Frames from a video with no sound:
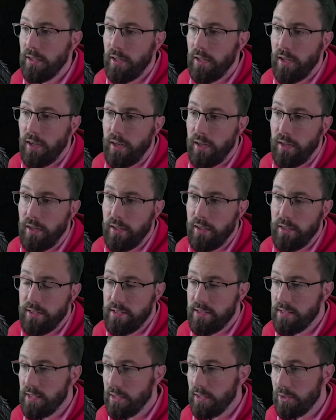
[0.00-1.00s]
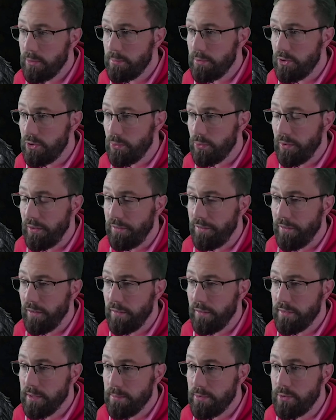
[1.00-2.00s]
It stacks up to 25
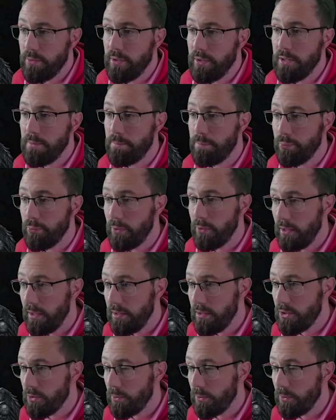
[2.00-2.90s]
times, so it is brilliant.